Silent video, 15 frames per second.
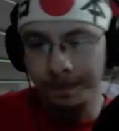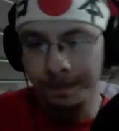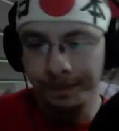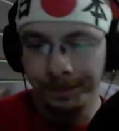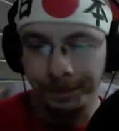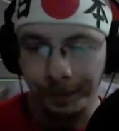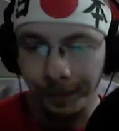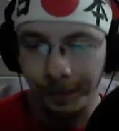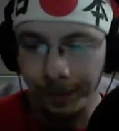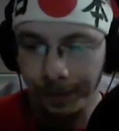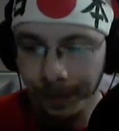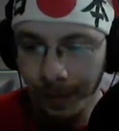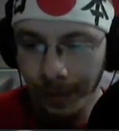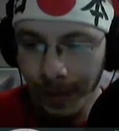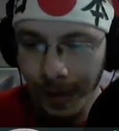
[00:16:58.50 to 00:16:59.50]
And
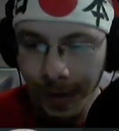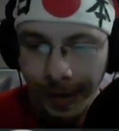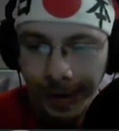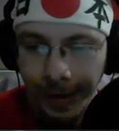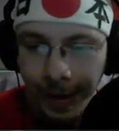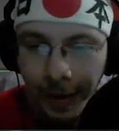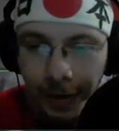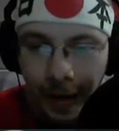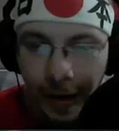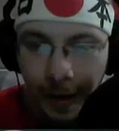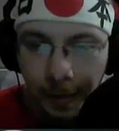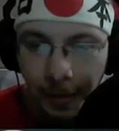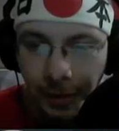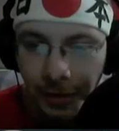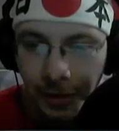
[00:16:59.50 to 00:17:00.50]

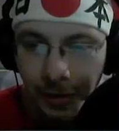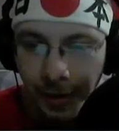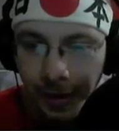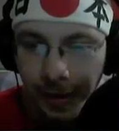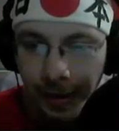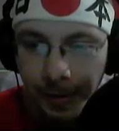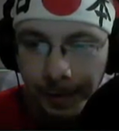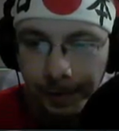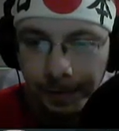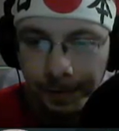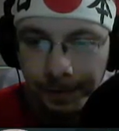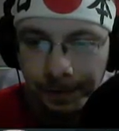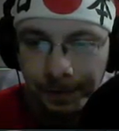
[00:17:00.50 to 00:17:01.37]
another Ambush Strike, eh?